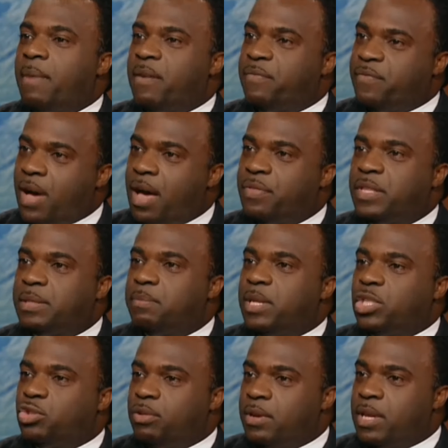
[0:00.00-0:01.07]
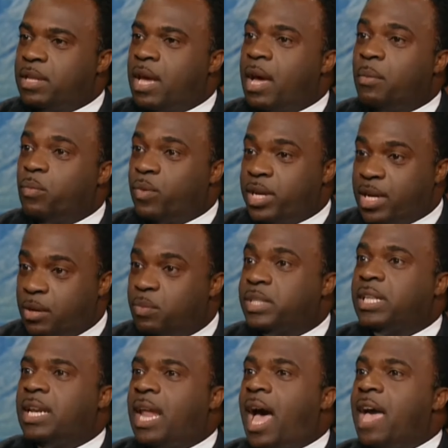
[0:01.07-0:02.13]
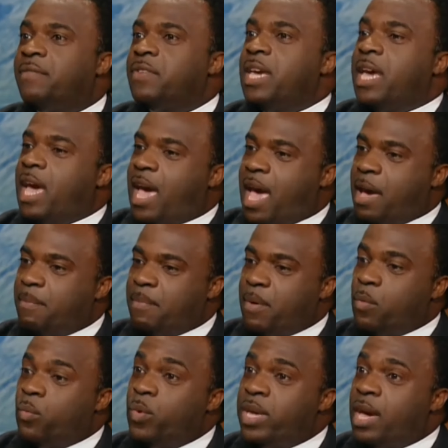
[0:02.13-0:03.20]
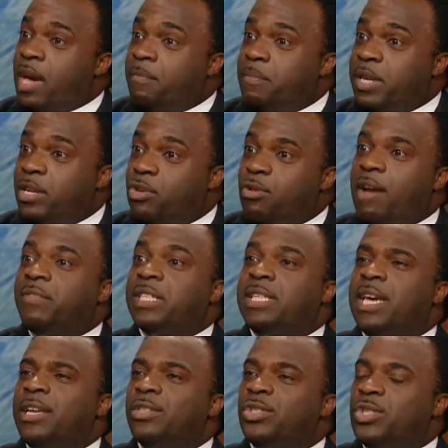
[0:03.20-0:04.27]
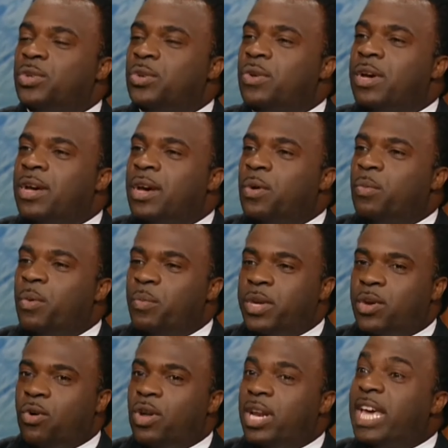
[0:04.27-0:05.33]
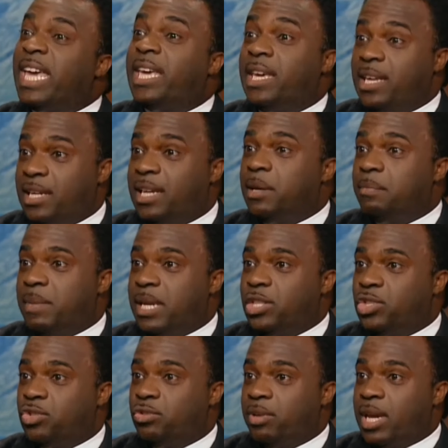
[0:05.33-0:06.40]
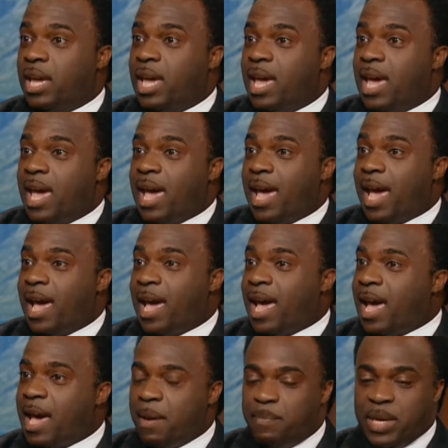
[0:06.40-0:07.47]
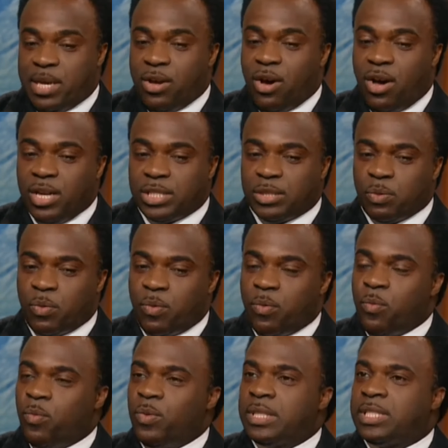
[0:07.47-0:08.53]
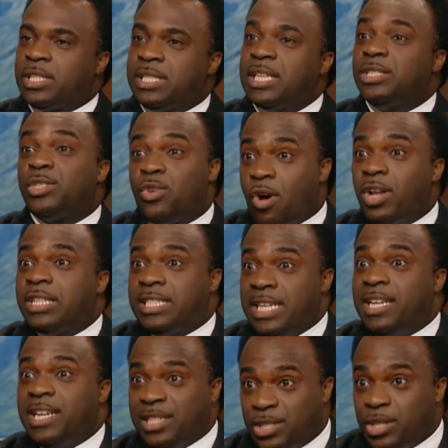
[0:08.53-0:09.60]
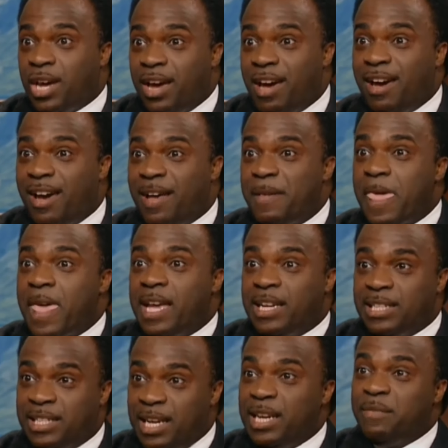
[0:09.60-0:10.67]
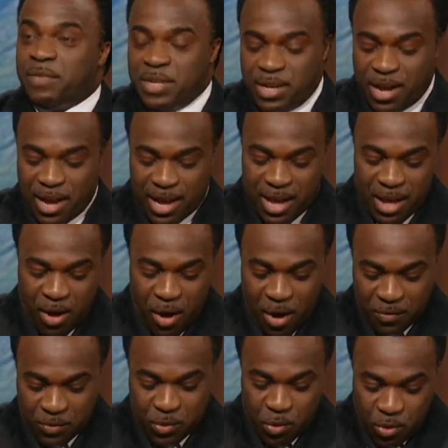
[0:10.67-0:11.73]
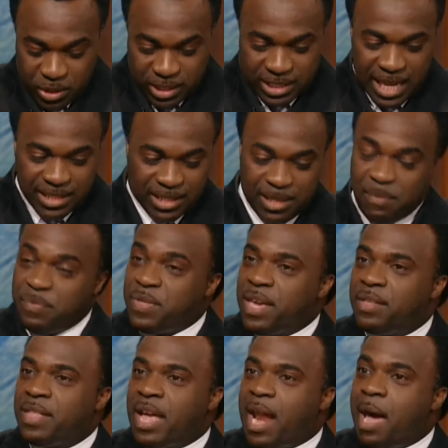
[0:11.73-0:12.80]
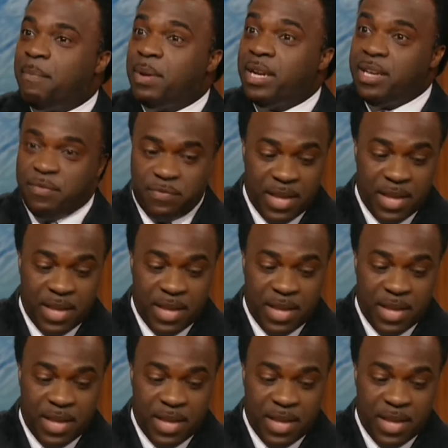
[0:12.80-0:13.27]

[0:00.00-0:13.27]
my father's ministry um, when he was alive, um, we have been gravitating to what we call a healing ministry. Absolutely. Uh, because since God did it to her, delivered her, of course, that's something that I believe